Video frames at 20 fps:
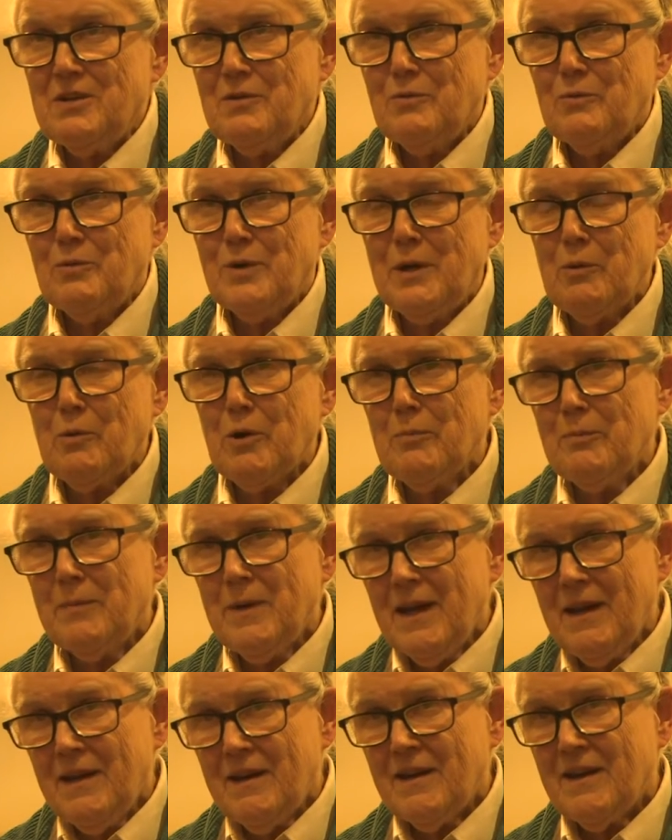we were
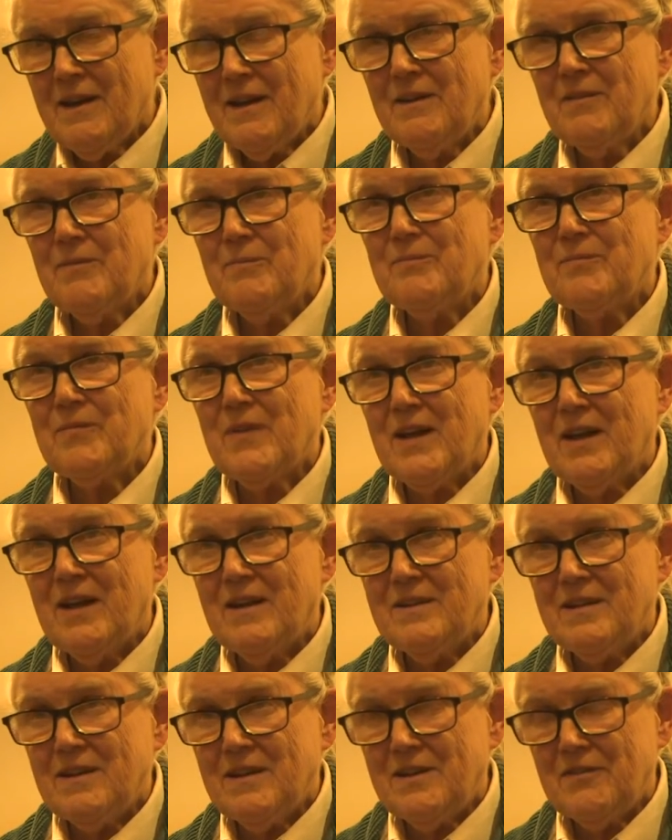meeting
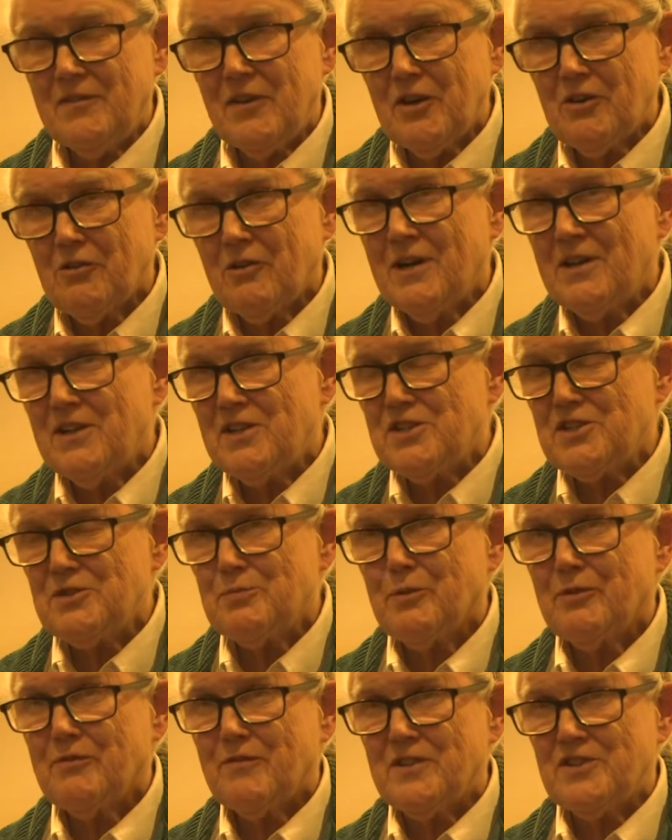in the Greenwich
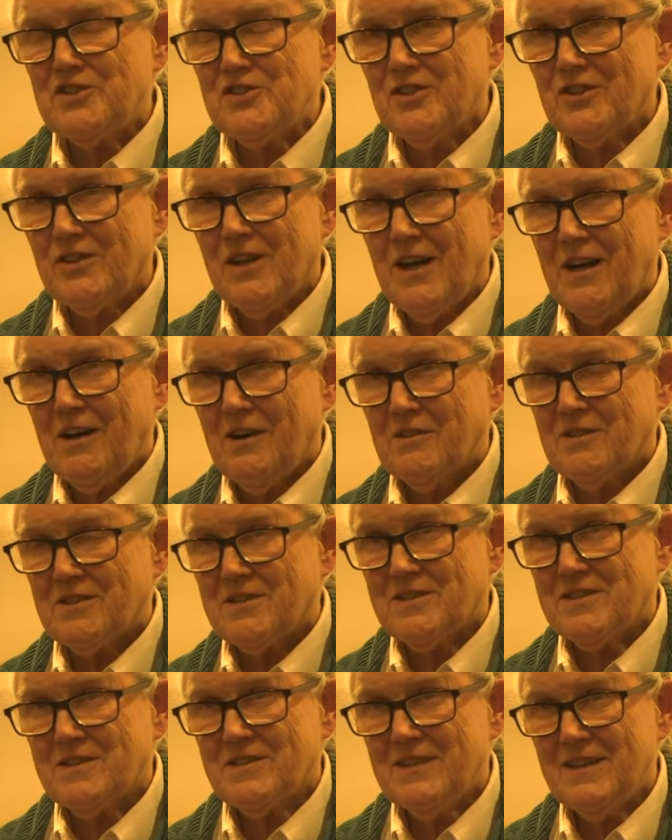Provincial
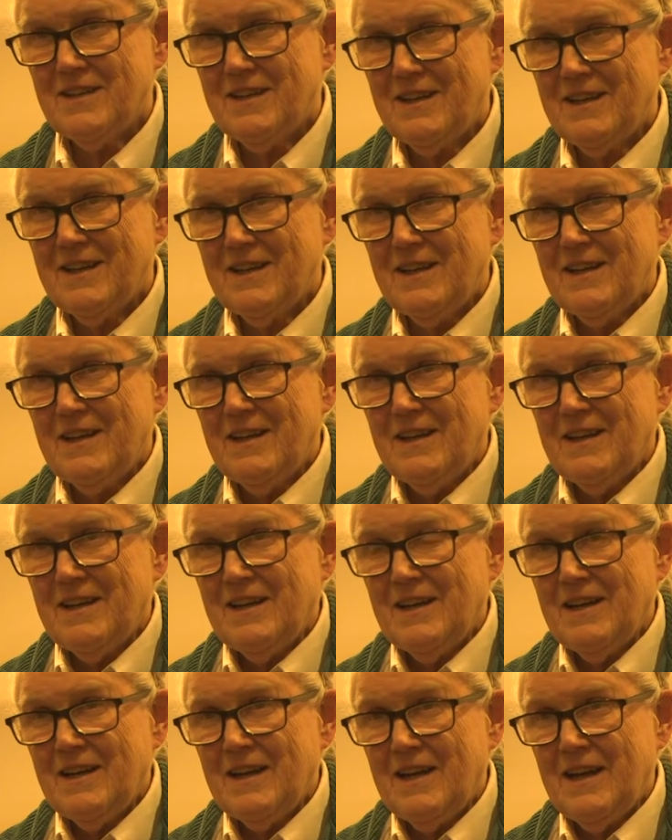House,
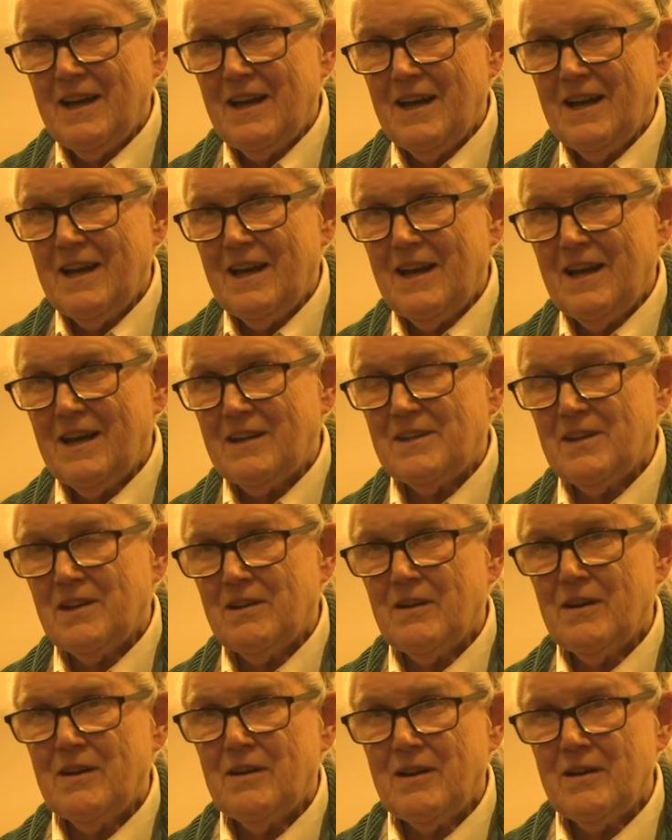and
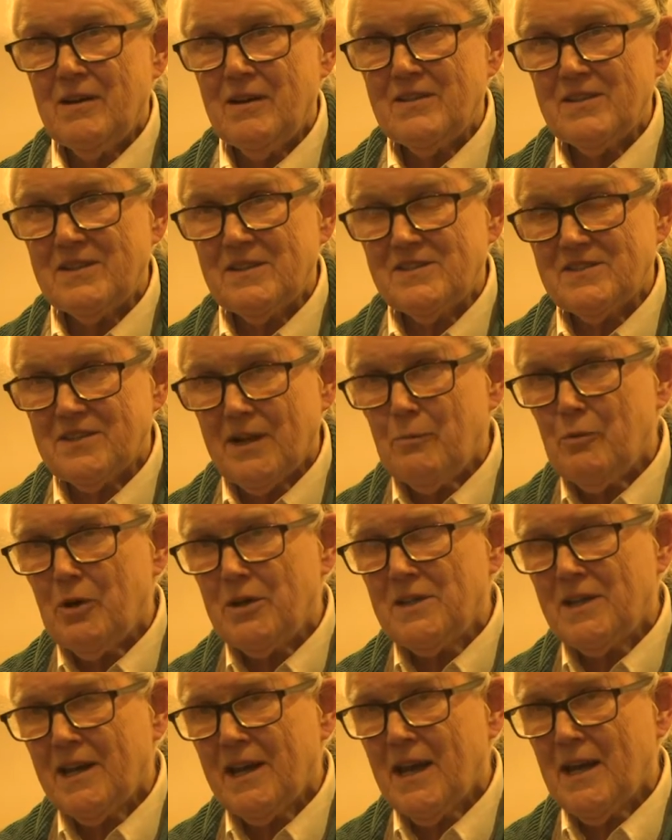
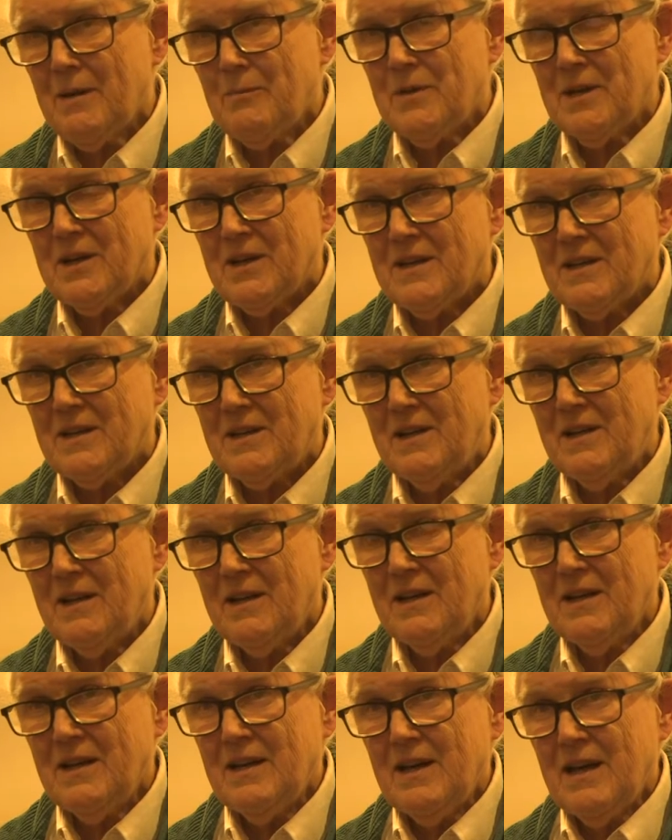someone came in
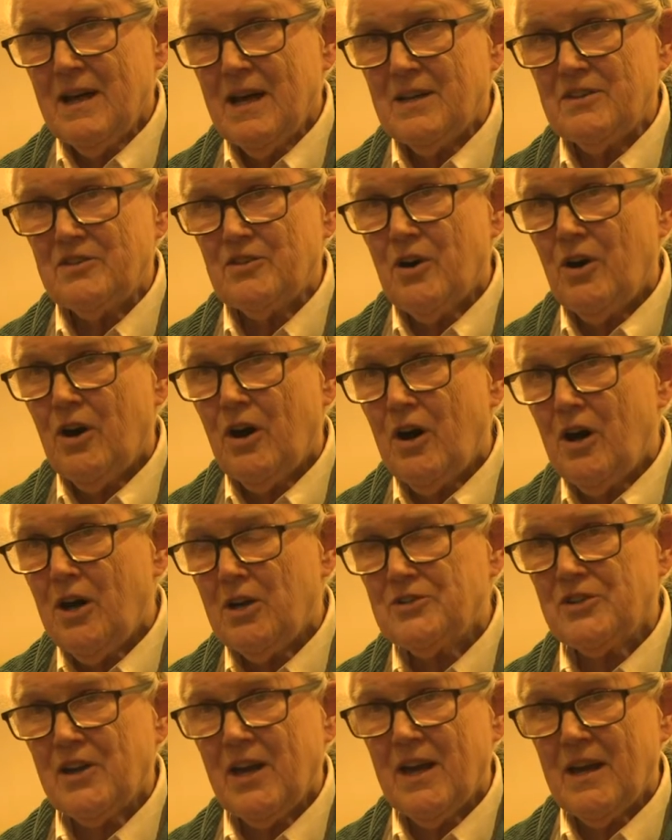and
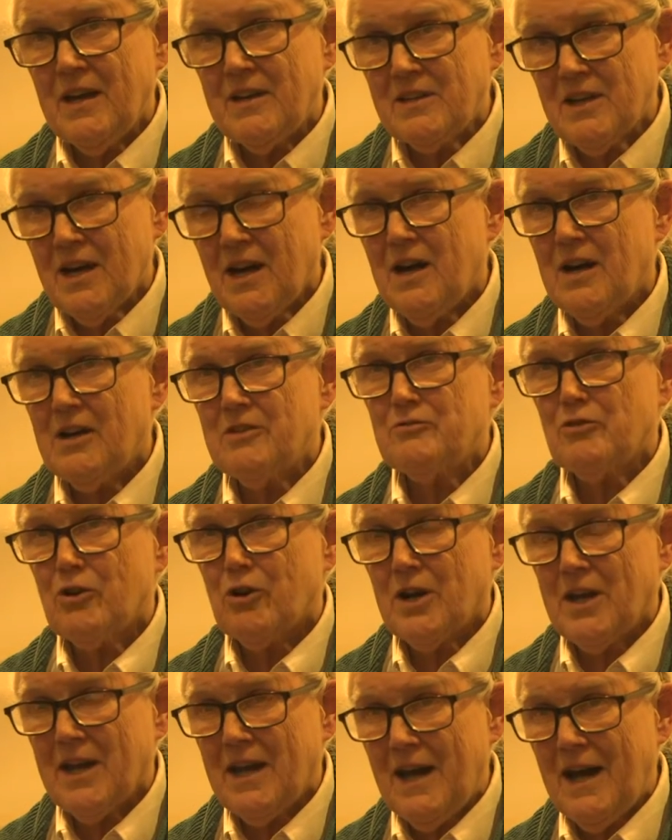called Anne
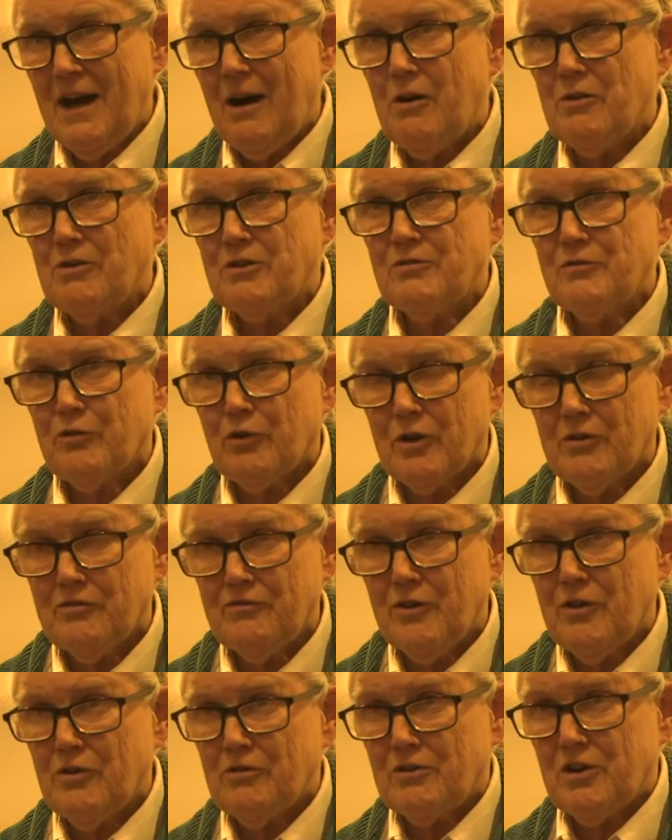Conroy out for a
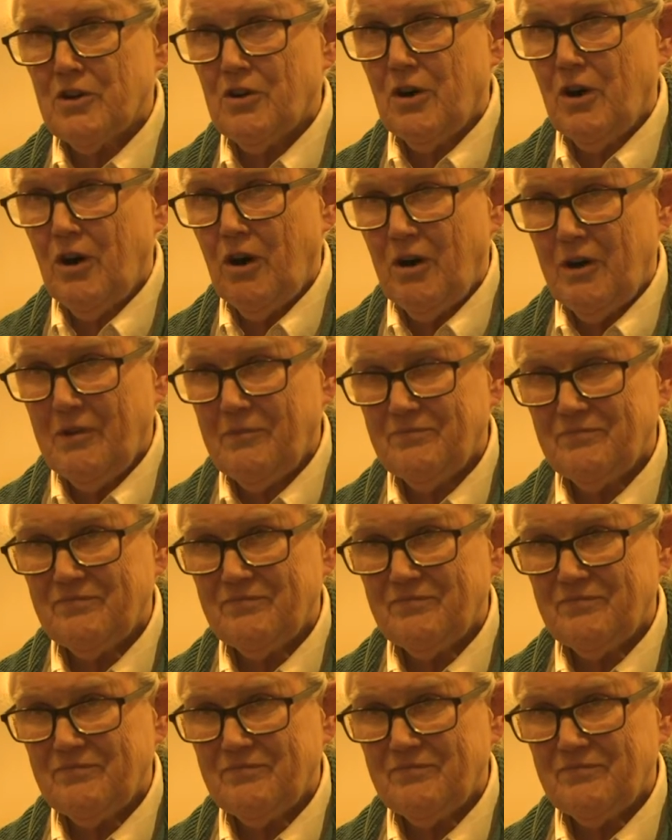phone call.